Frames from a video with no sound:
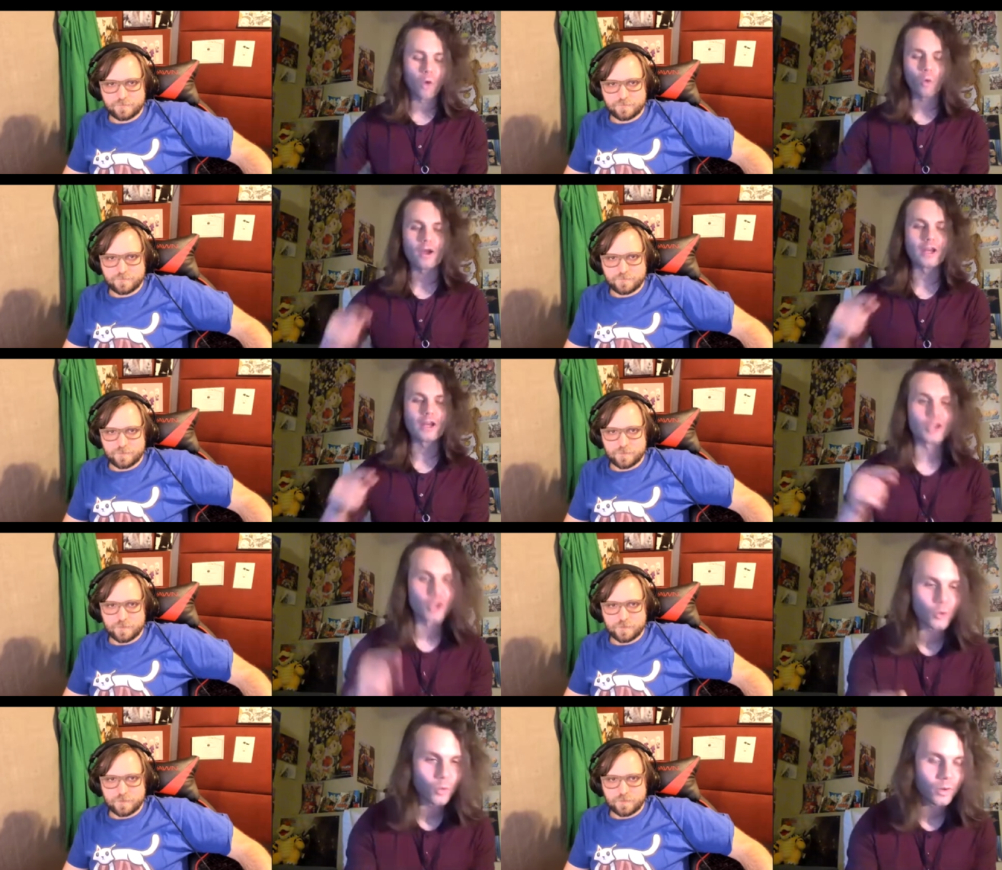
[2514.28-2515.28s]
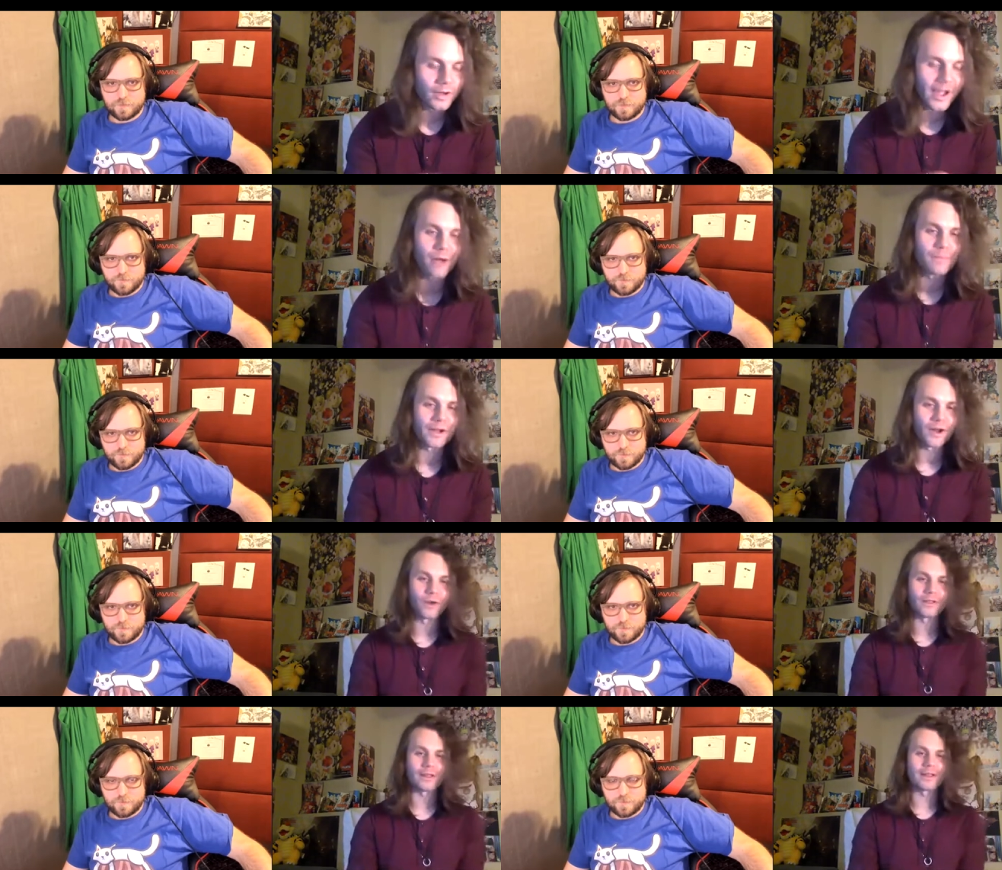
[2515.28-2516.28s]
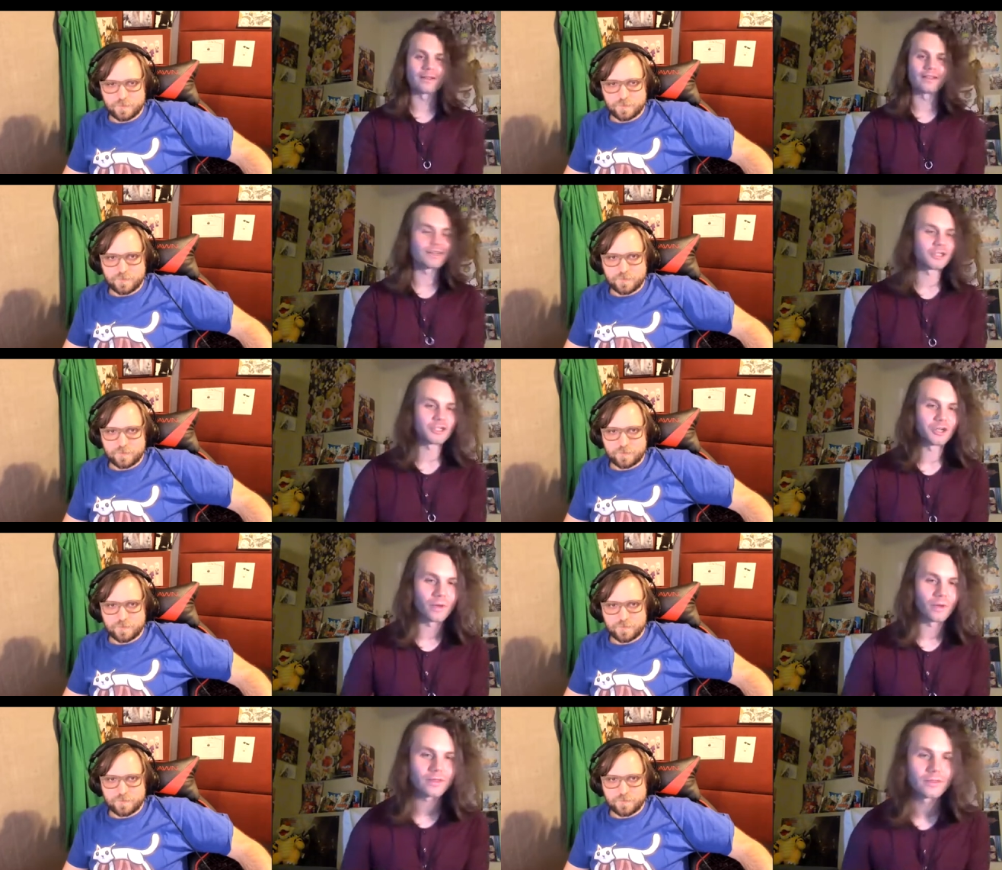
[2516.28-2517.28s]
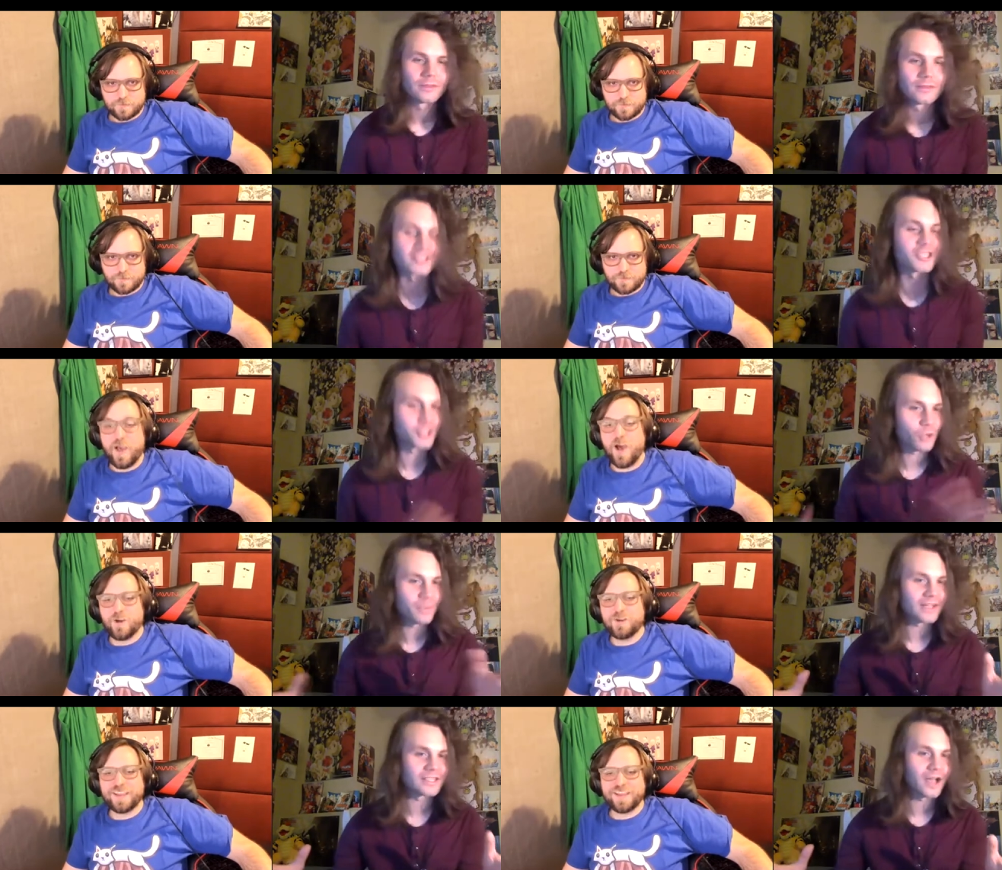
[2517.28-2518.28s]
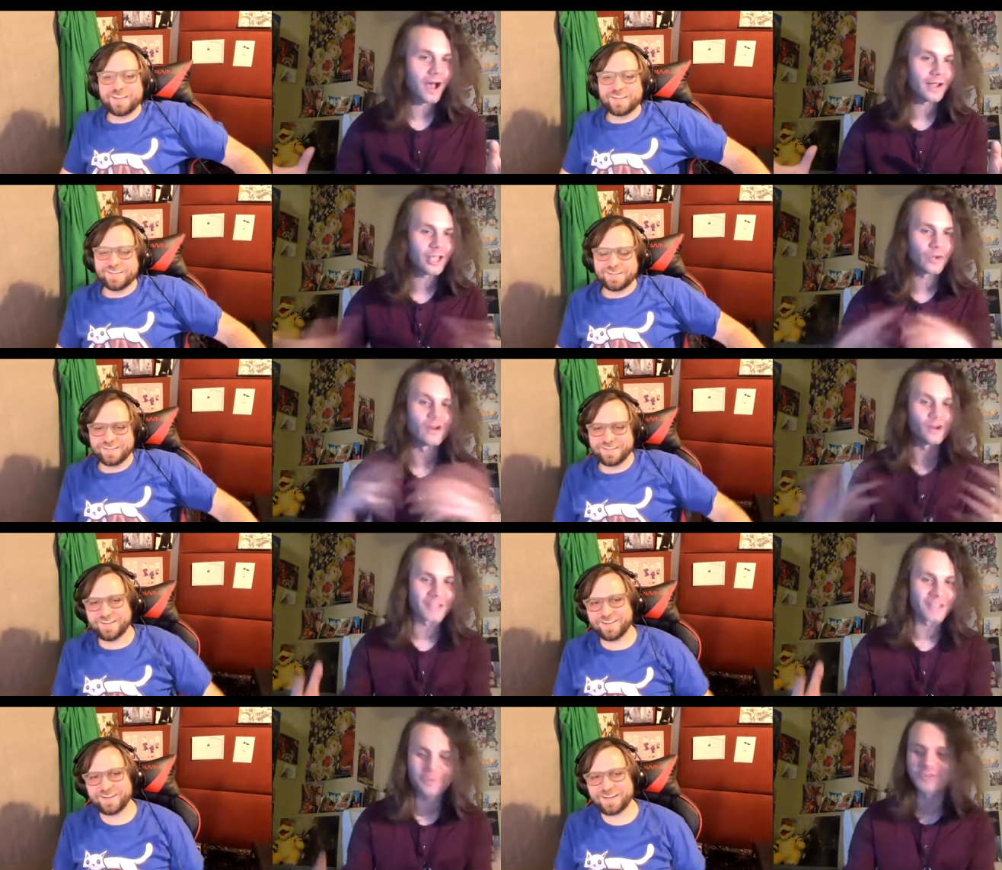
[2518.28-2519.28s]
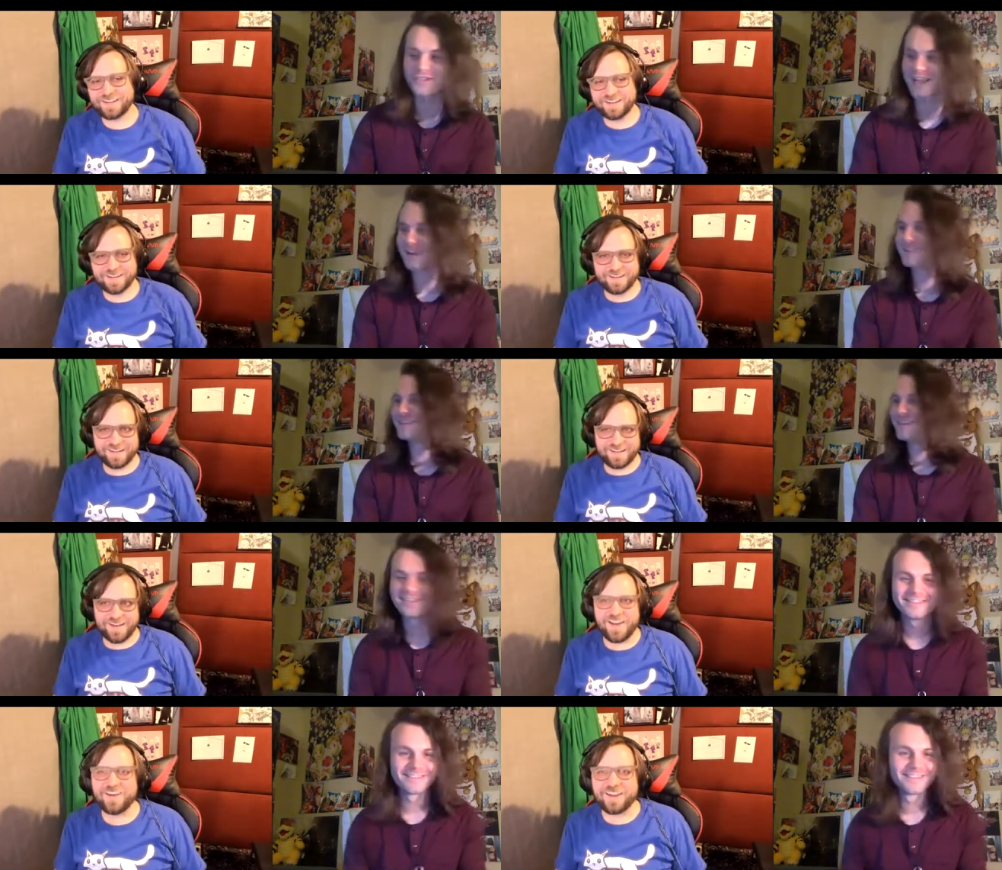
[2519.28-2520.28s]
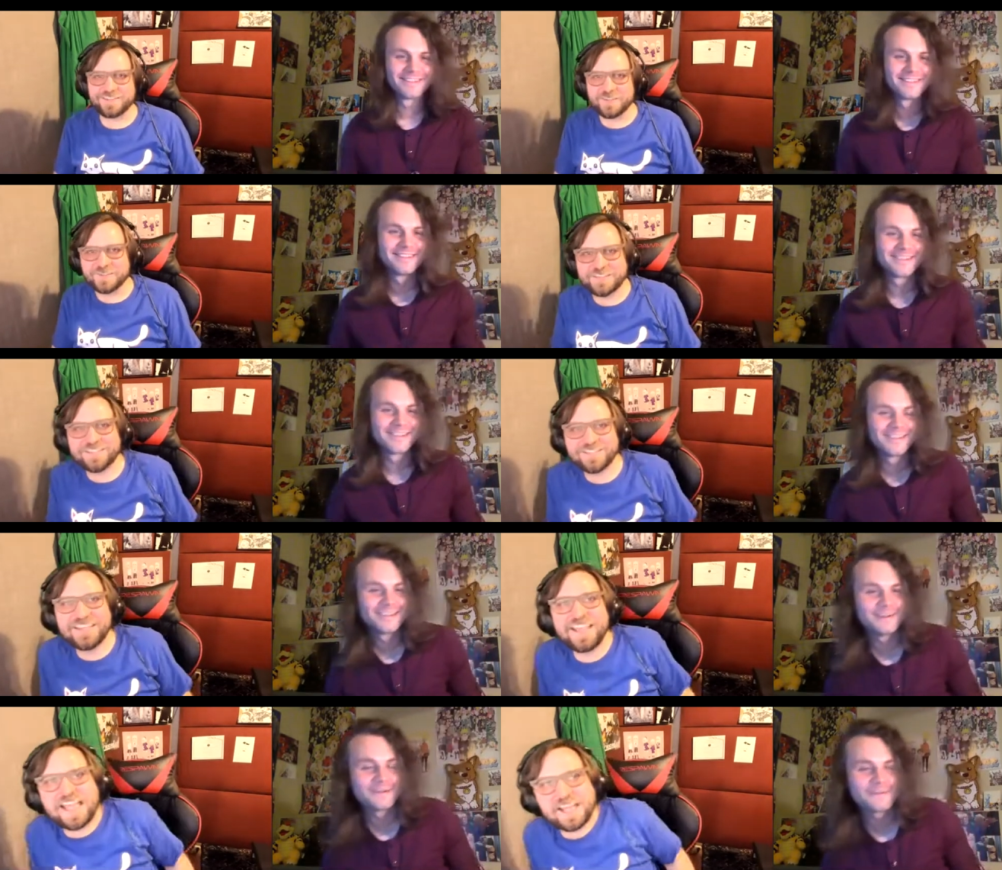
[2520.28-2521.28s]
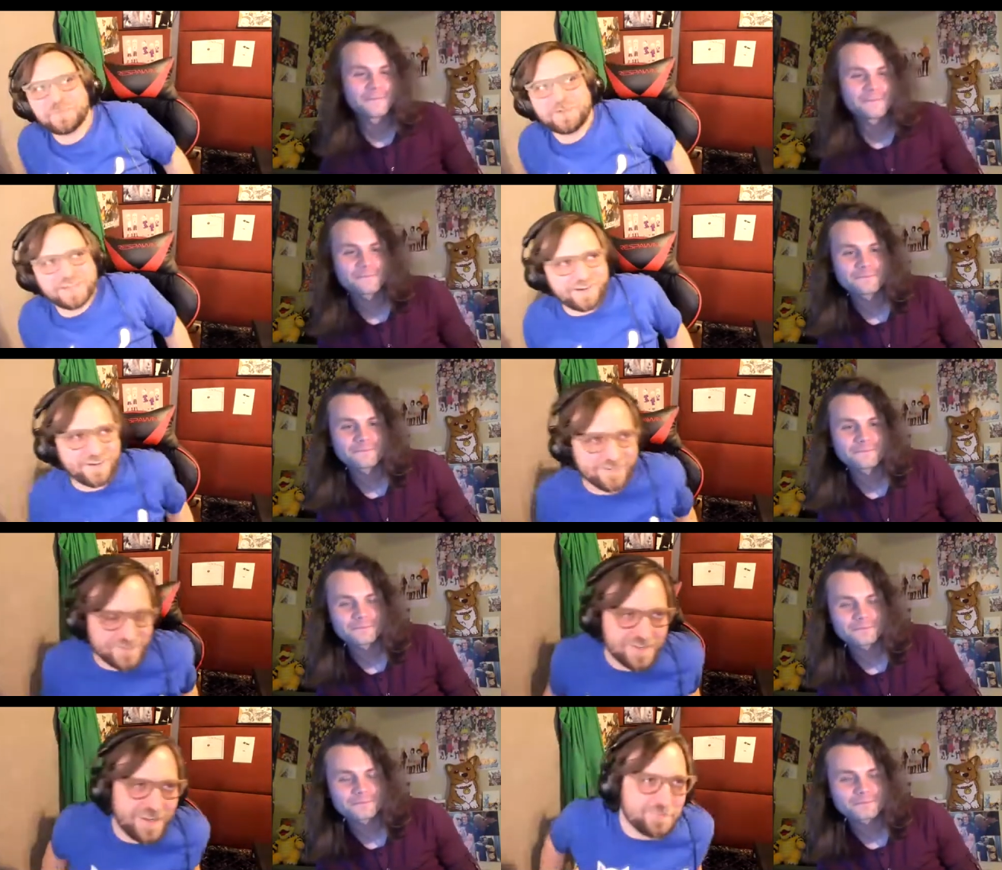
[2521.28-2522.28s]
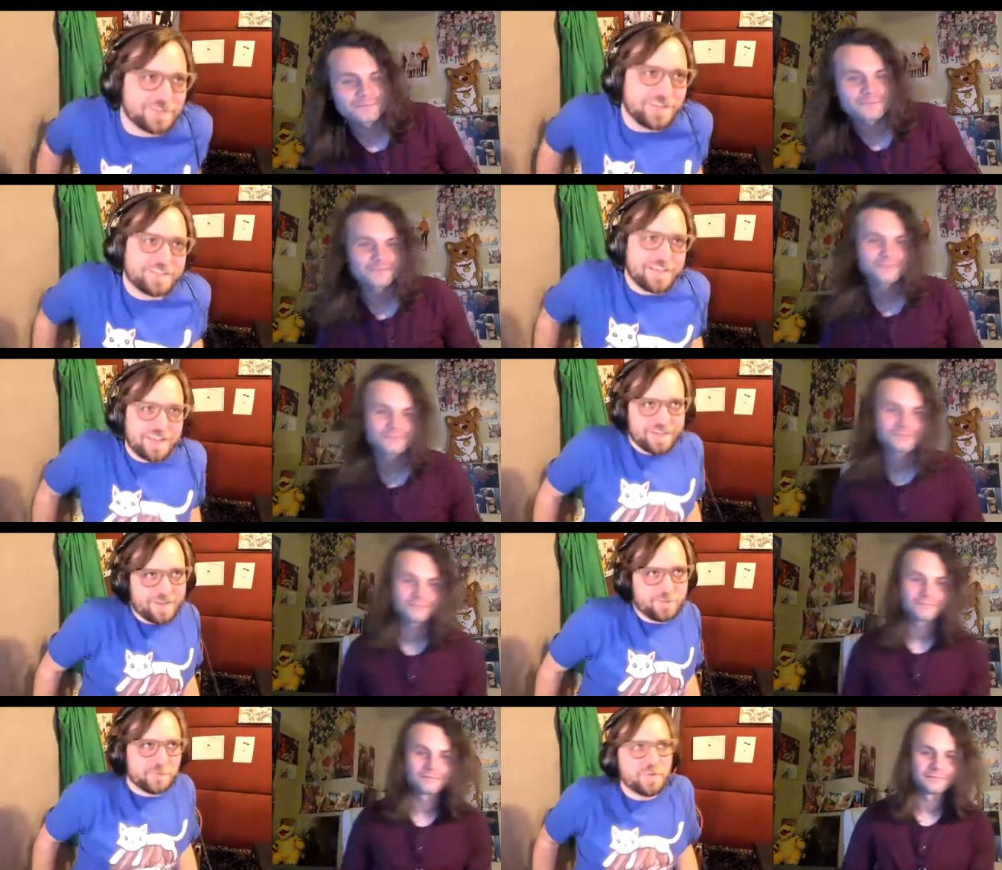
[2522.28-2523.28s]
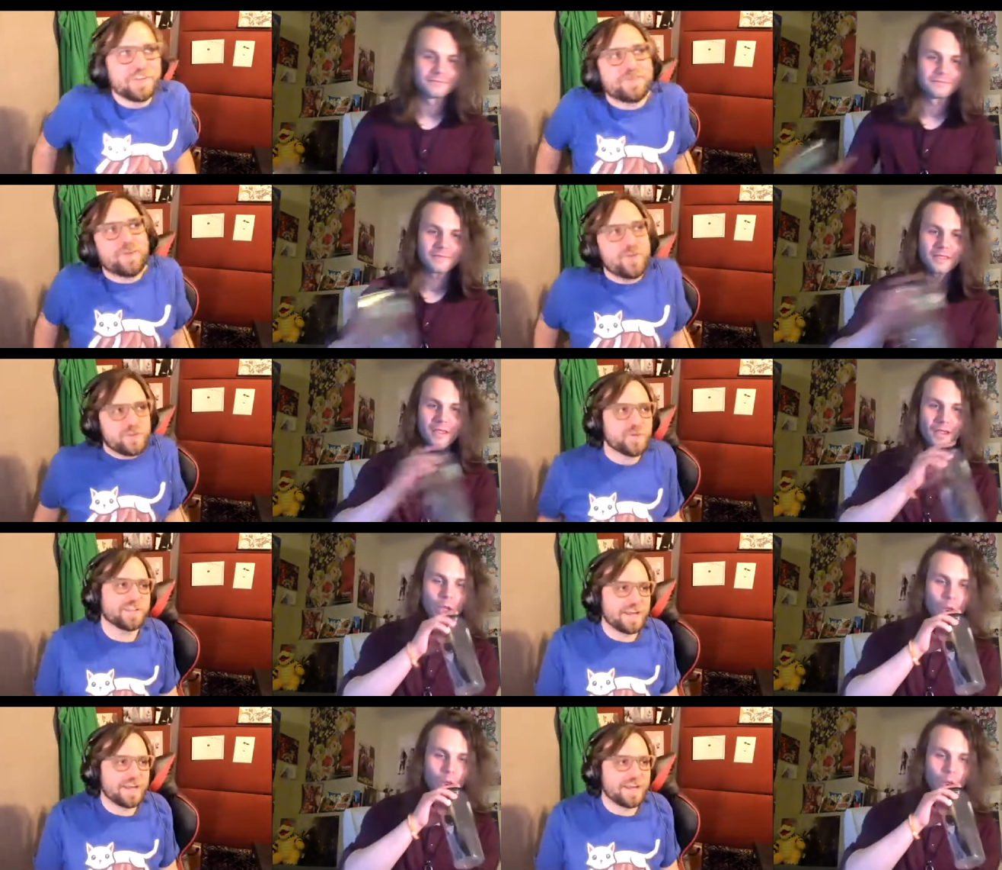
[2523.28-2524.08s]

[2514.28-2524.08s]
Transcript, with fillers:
Speaker 1: would you kyle mccarley like to chill with Let's assume oh, okay. you, can you can understand All right. what I'm saying.
Speaker 2: All right, so Disney animal characters that I would like to hang out with. Well, the first one that